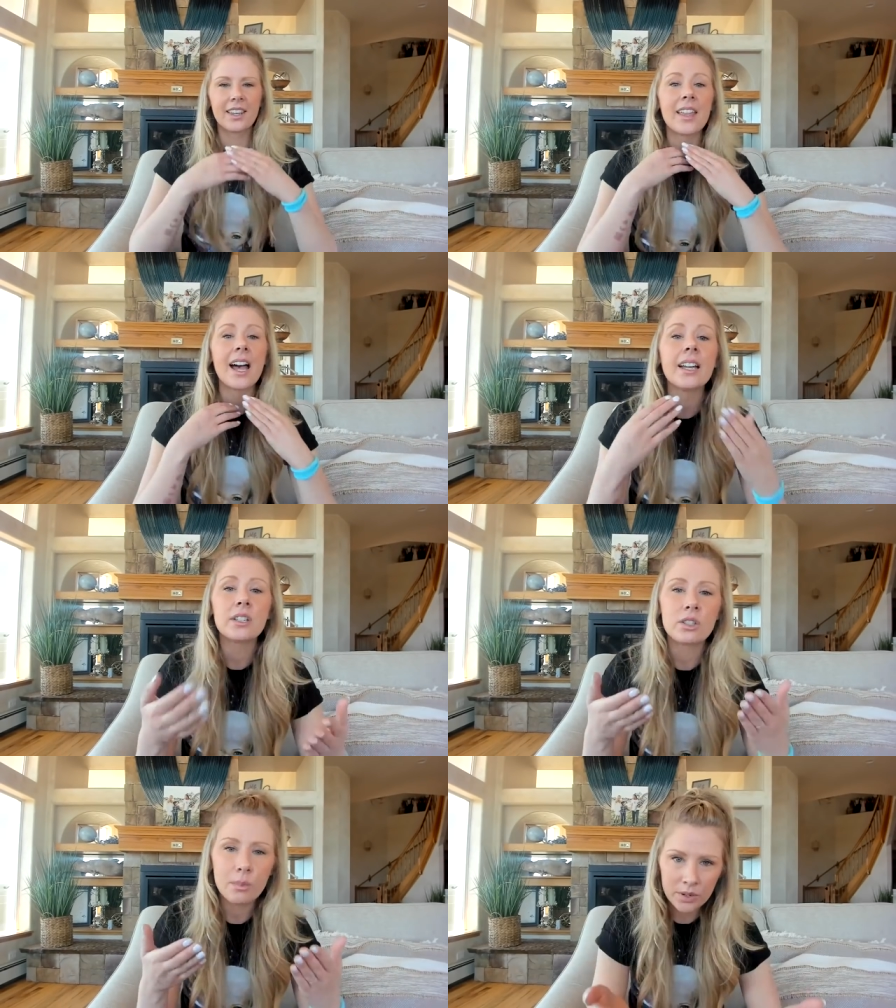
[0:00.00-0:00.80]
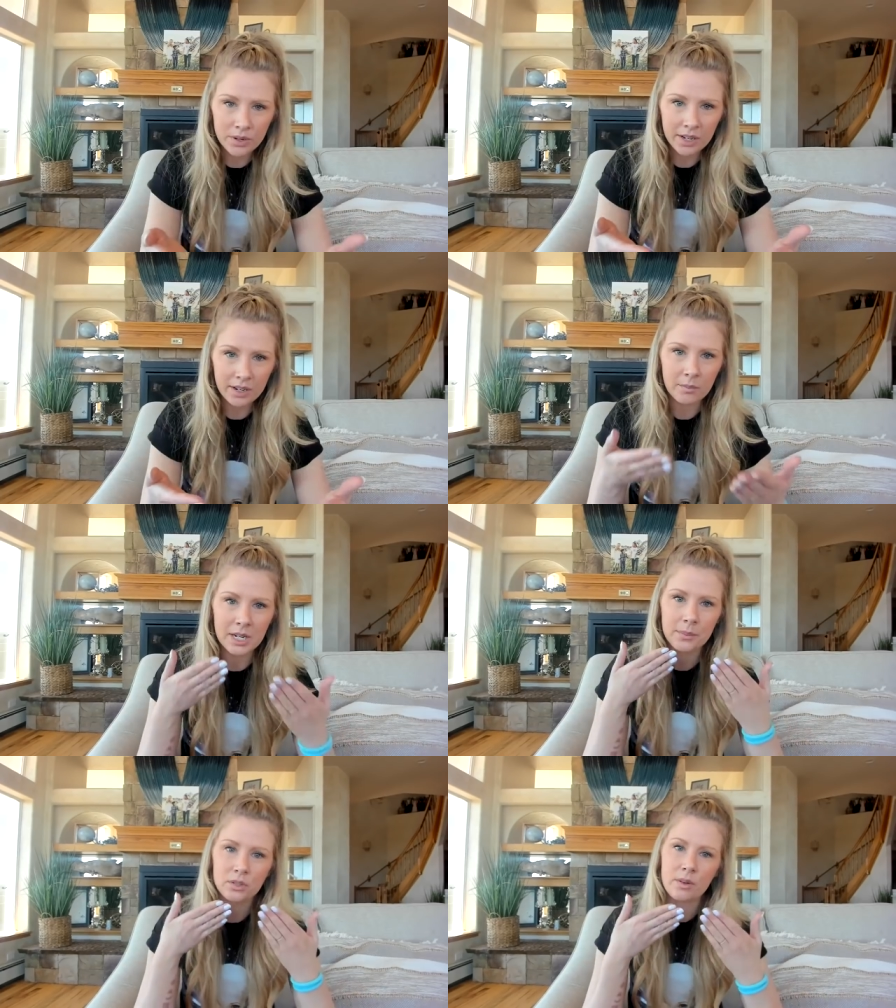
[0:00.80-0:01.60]
That is the beauty of
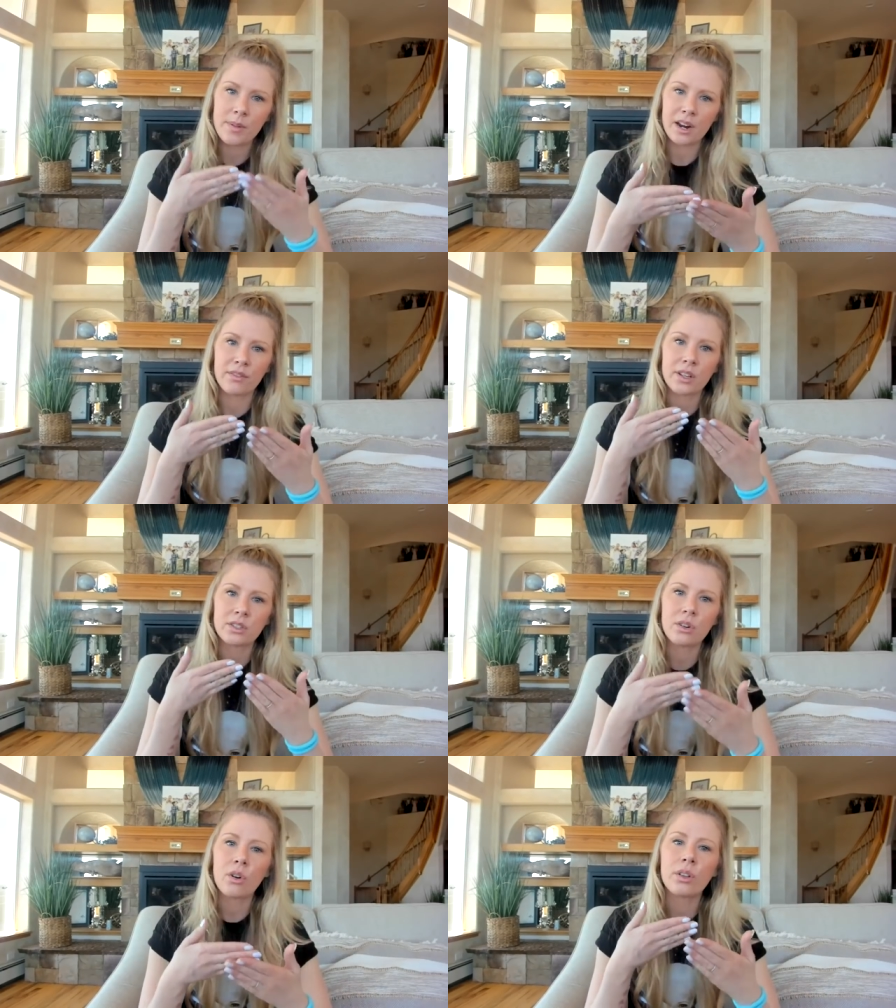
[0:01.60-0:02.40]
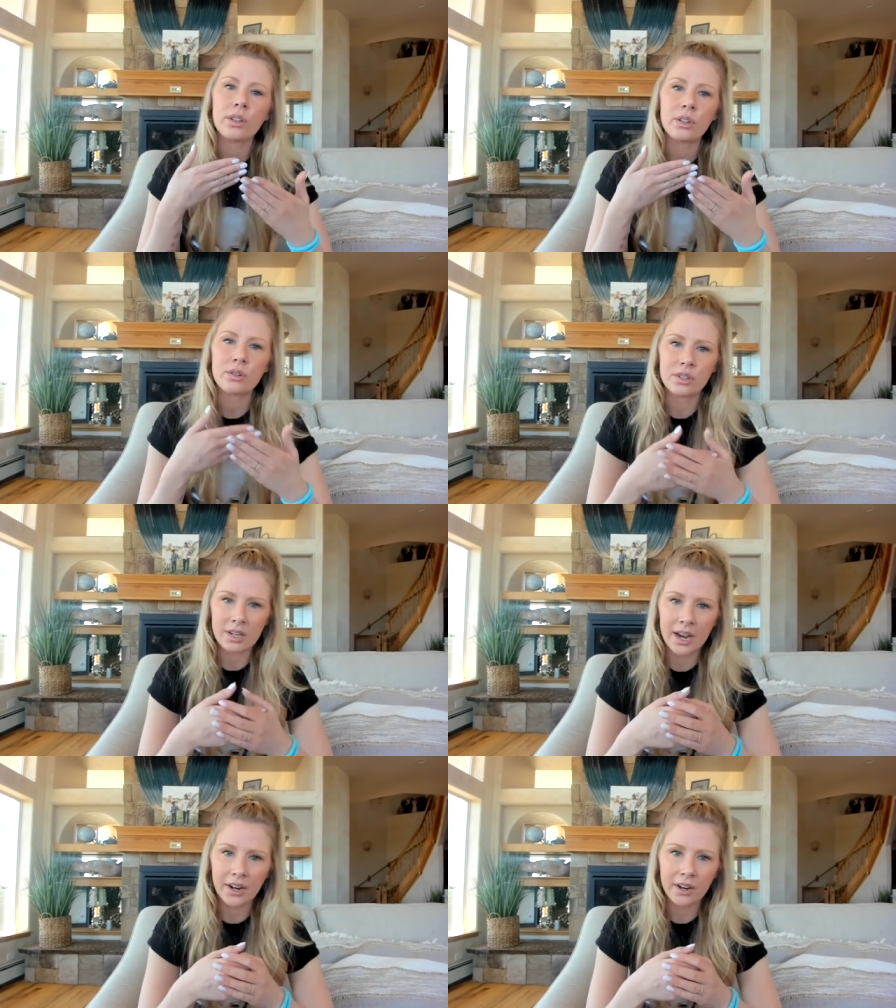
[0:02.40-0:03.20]
being able to manifest all that you
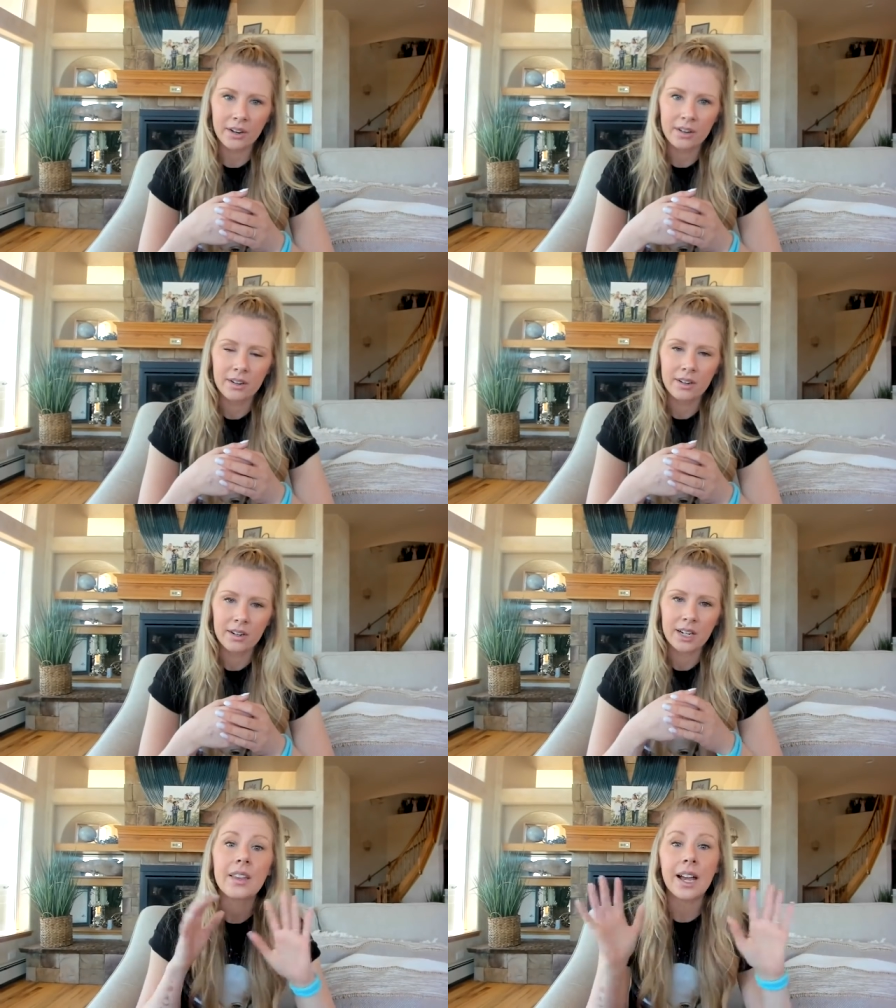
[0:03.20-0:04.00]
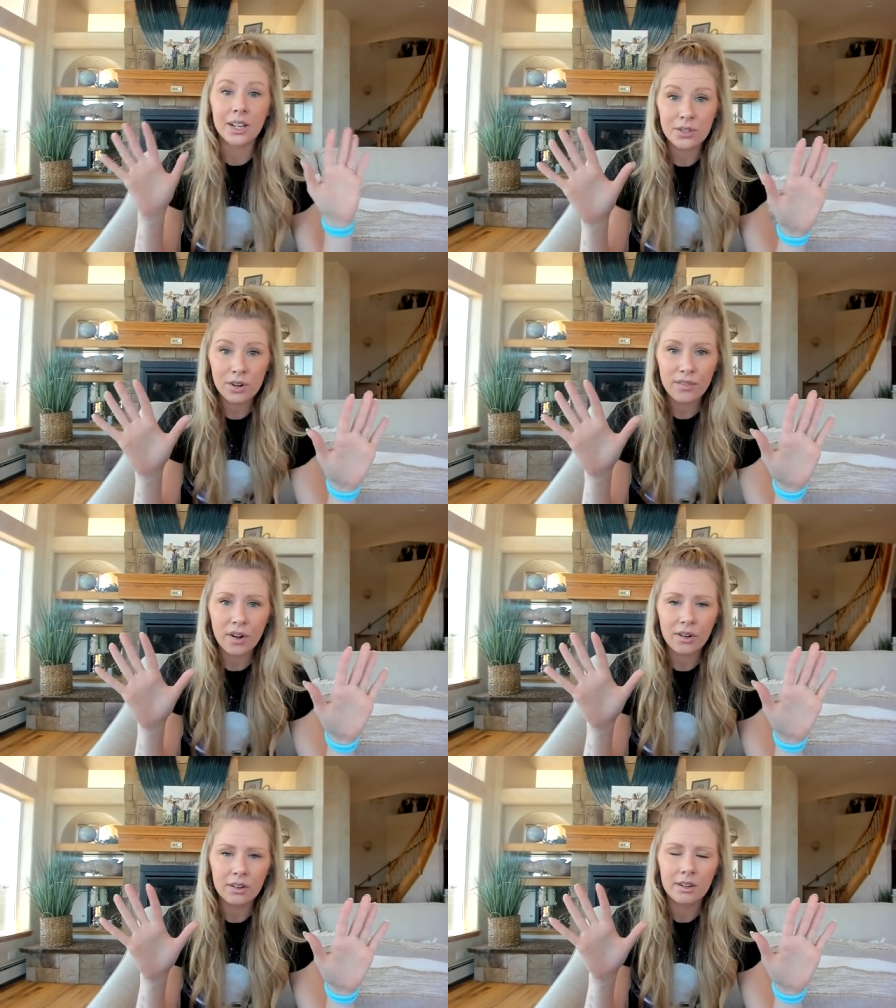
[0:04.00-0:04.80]
desire in the highest good of
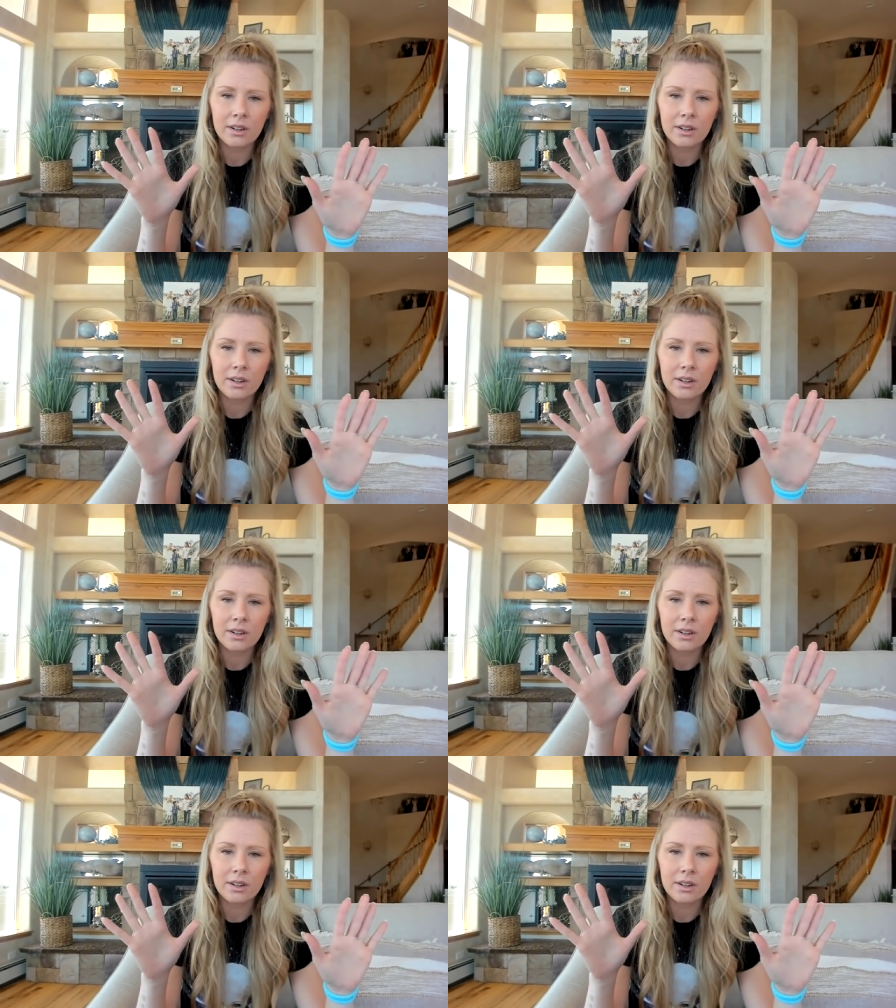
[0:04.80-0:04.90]
all